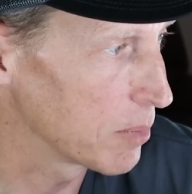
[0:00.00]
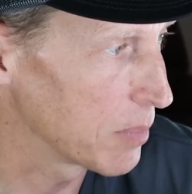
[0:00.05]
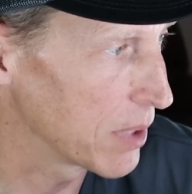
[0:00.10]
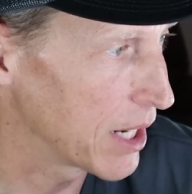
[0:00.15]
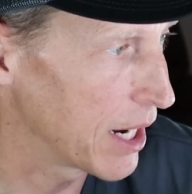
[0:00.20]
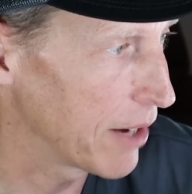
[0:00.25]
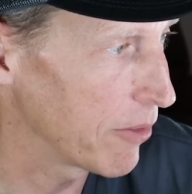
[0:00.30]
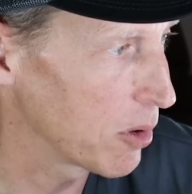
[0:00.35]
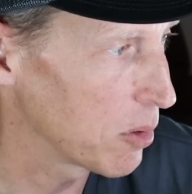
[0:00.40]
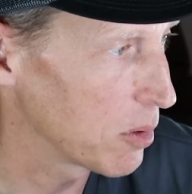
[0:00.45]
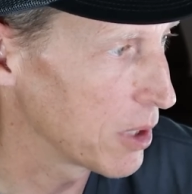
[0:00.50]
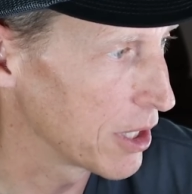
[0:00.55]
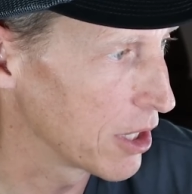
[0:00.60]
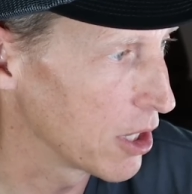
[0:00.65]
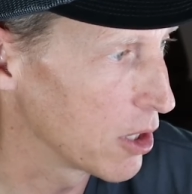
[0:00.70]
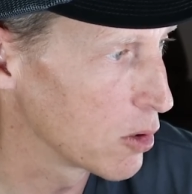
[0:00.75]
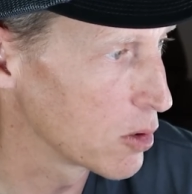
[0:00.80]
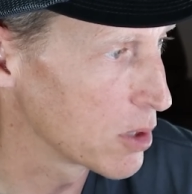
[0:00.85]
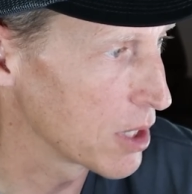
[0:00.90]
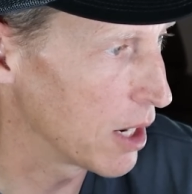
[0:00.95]
But everyone
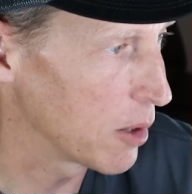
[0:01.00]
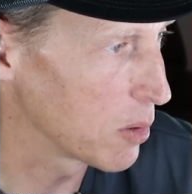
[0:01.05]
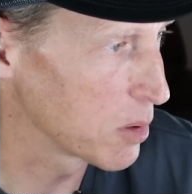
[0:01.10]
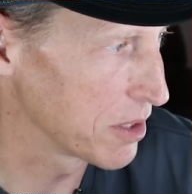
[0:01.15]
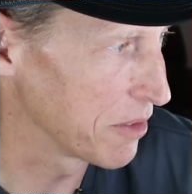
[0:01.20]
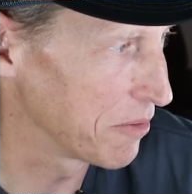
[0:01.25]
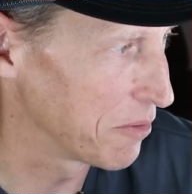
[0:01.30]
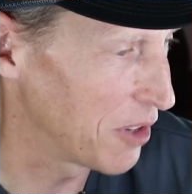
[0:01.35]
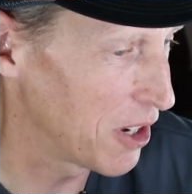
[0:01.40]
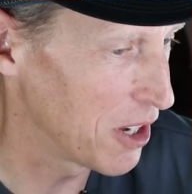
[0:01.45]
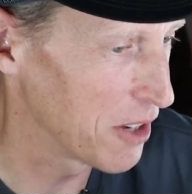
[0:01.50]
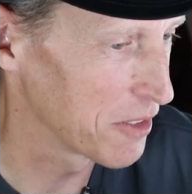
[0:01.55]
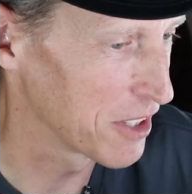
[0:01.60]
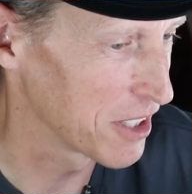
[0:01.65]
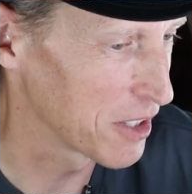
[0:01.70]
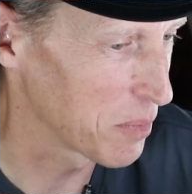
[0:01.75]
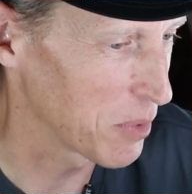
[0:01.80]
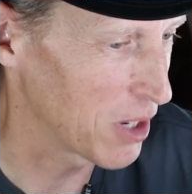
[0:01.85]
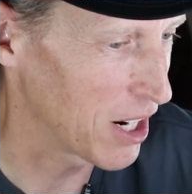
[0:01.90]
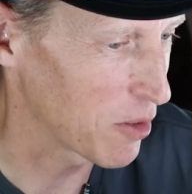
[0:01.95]
knows I was involved
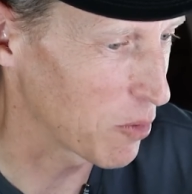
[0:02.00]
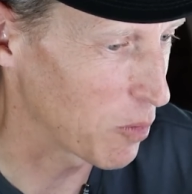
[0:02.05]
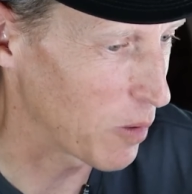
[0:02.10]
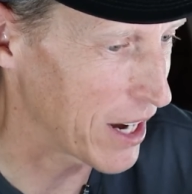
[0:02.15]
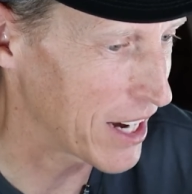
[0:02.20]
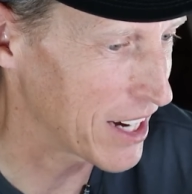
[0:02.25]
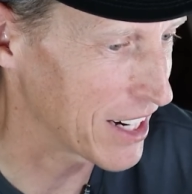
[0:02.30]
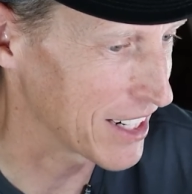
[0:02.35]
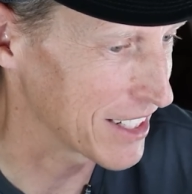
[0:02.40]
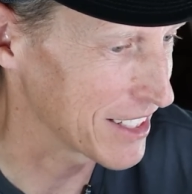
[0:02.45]
in the, I ran